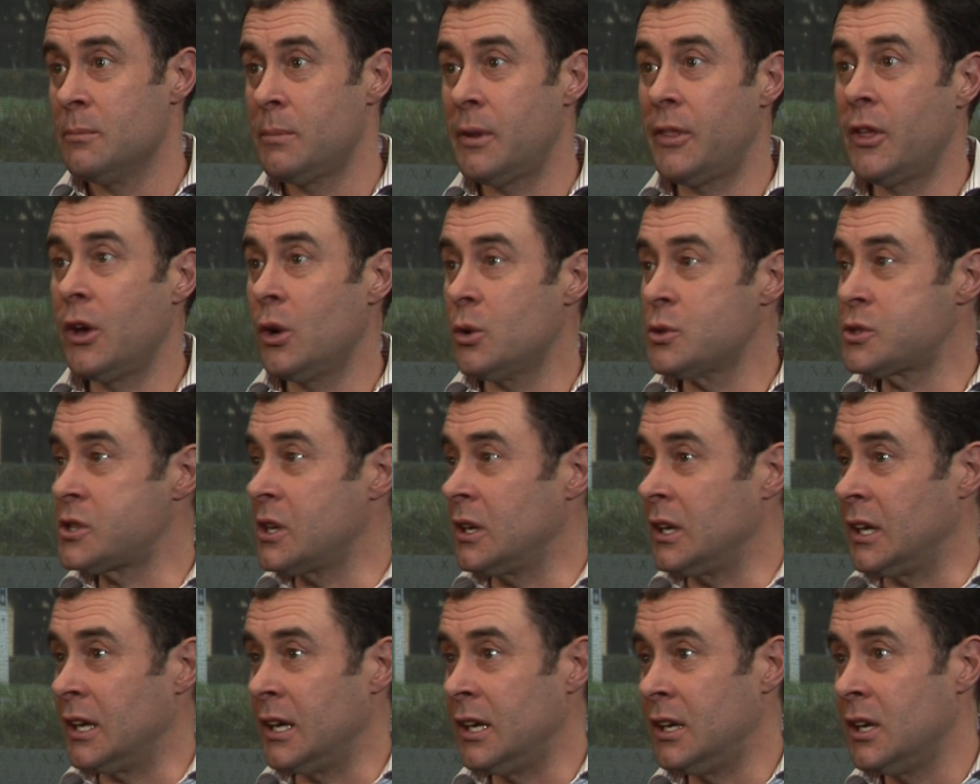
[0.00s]
But they
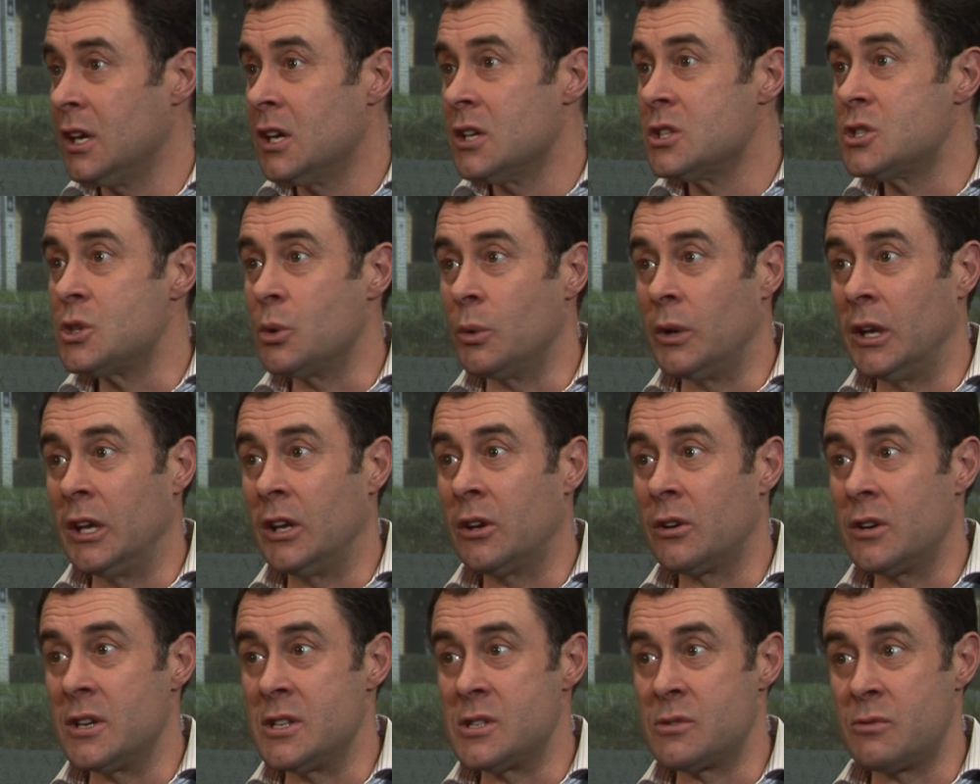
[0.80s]
also lead to an
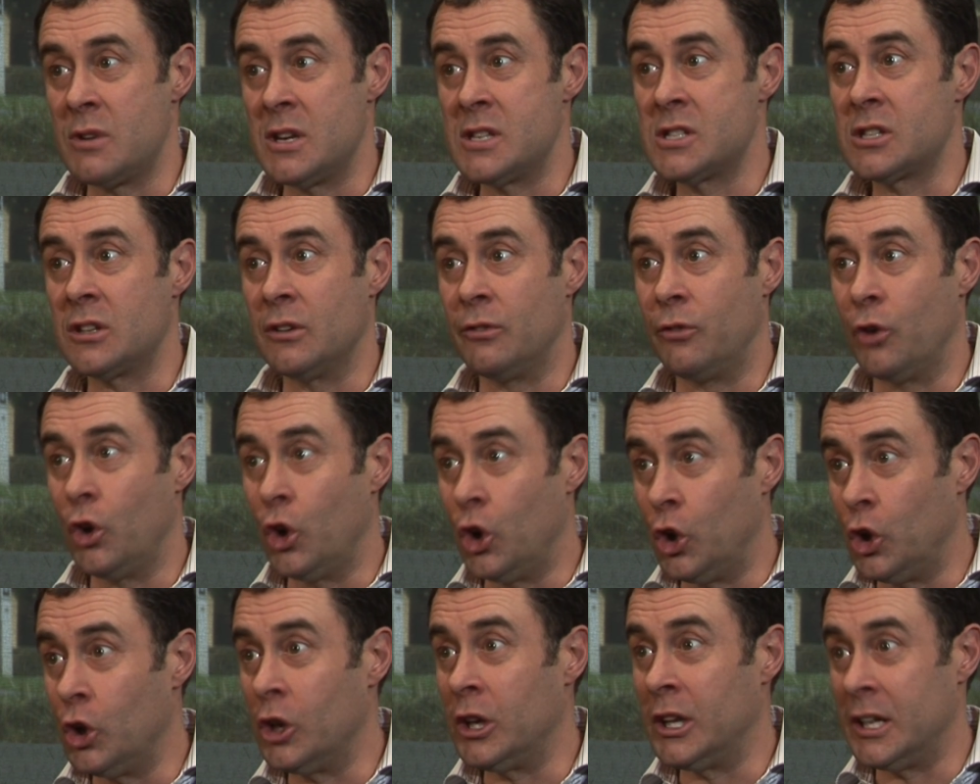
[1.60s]
increased risk of
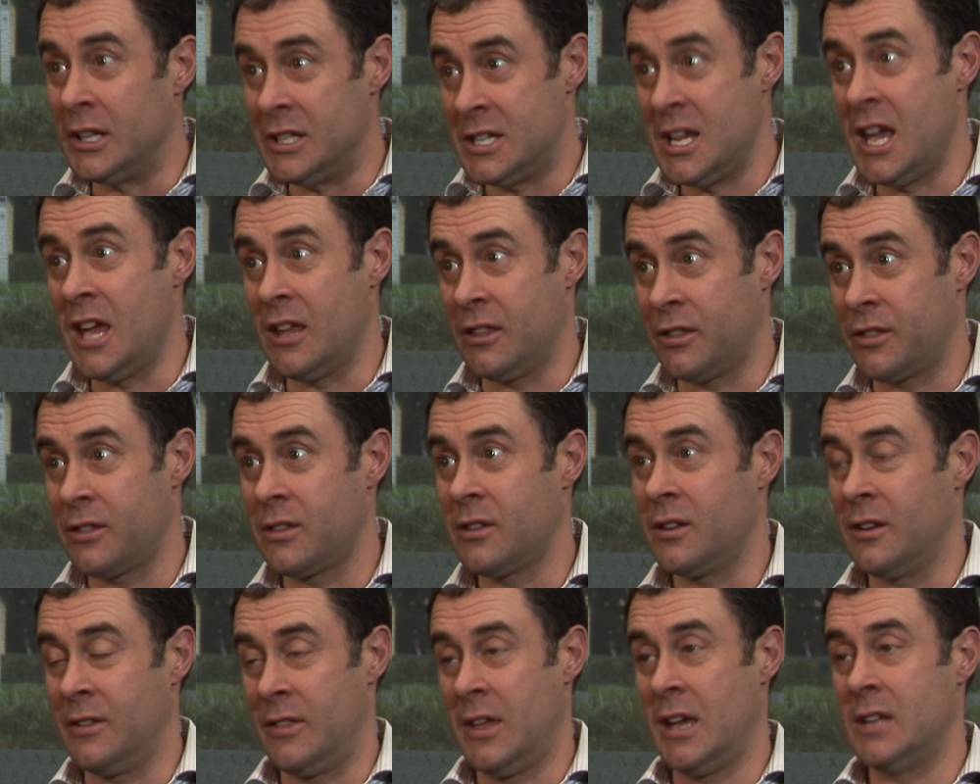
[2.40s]
early
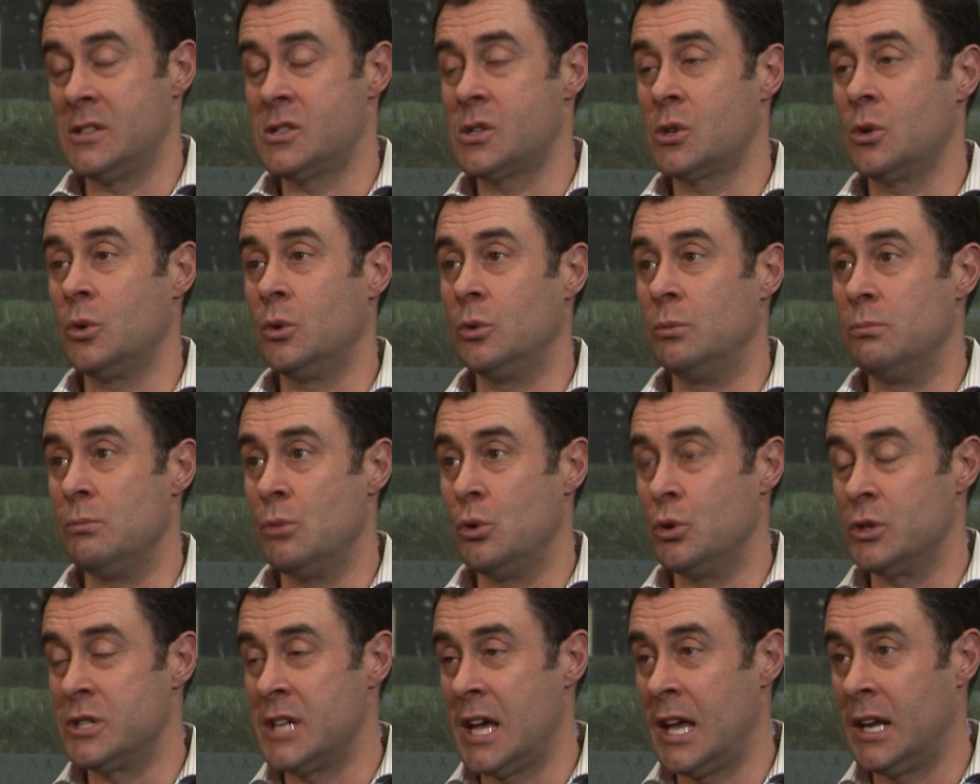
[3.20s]
death, and that's called
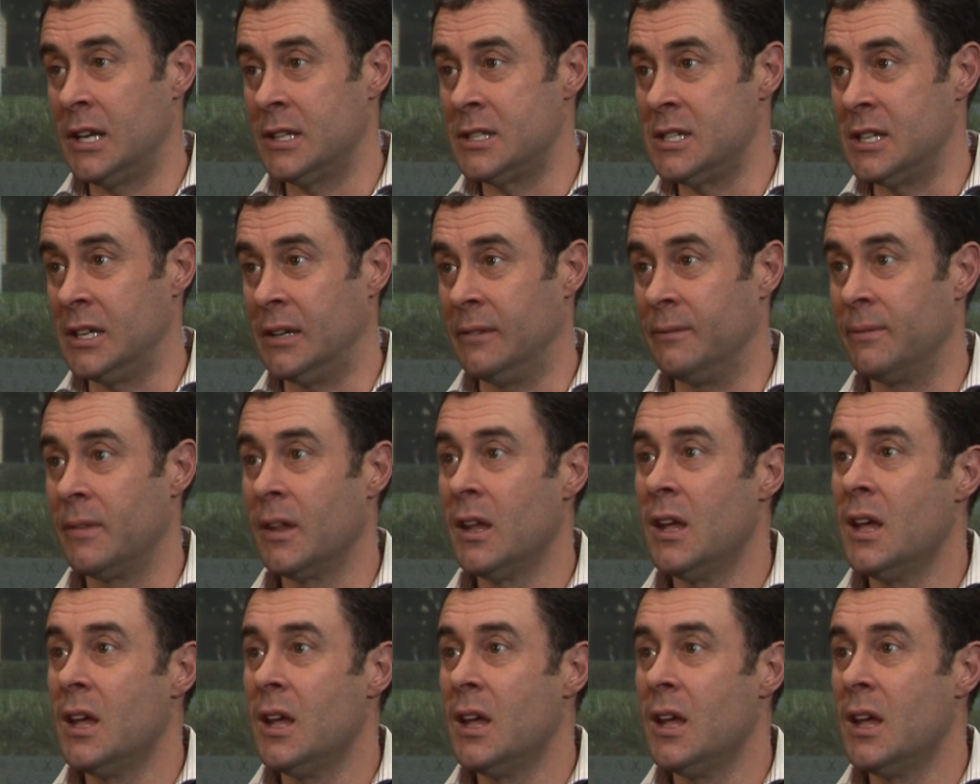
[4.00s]
mortality.